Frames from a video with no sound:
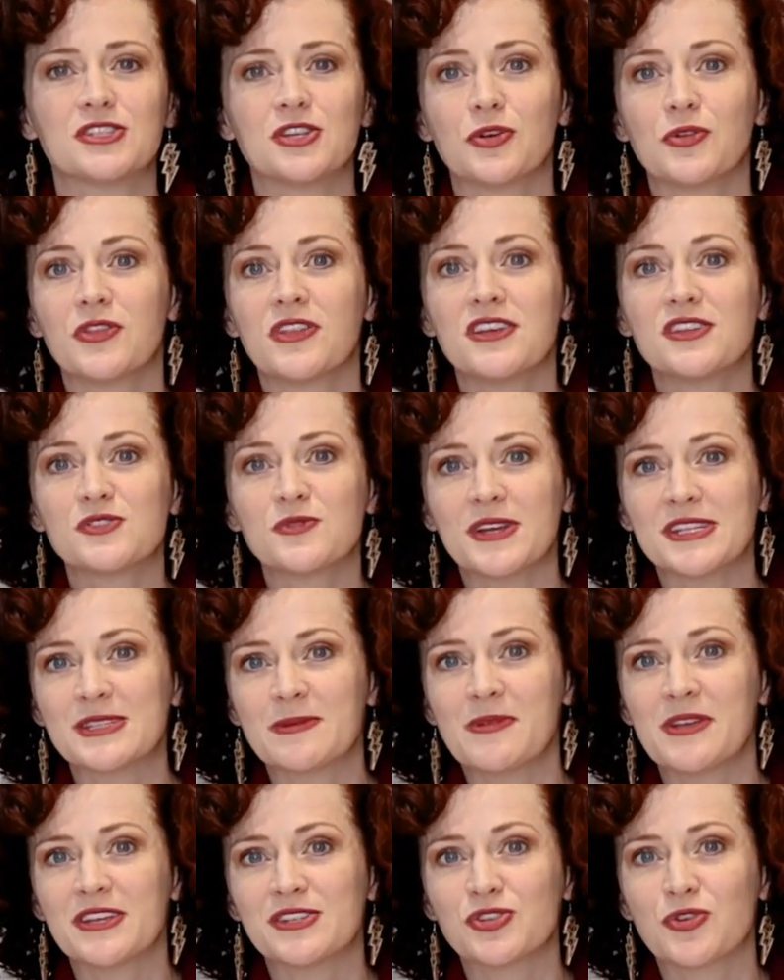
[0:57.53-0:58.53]
So this
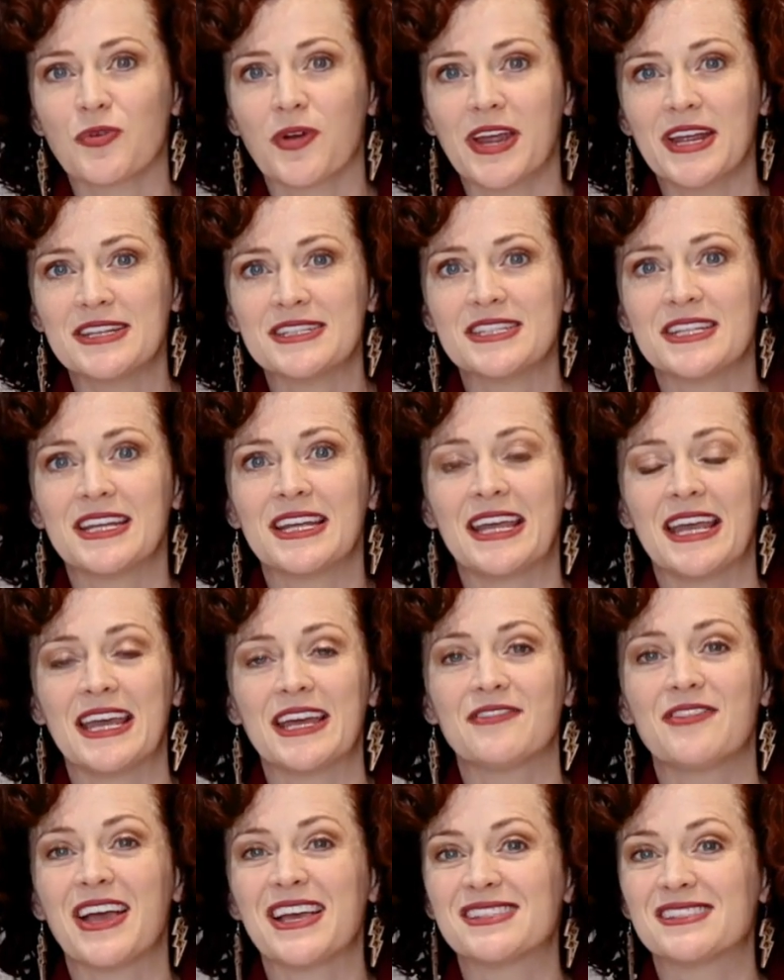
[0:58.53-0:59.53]
recipe is great to
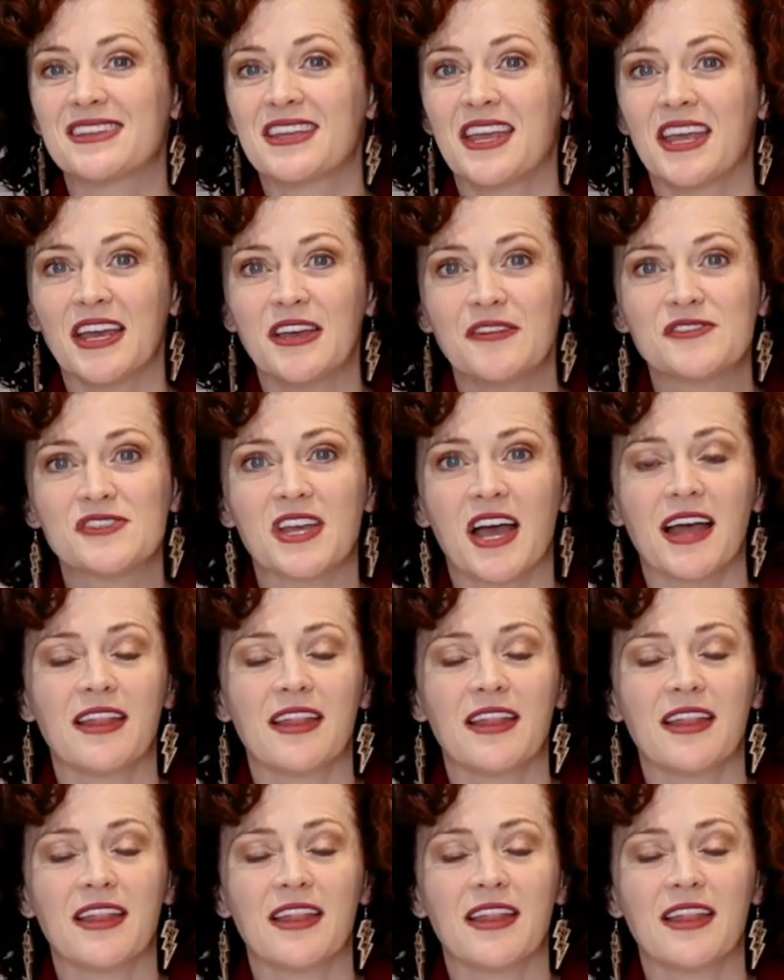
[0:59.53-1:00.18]
give as gifts.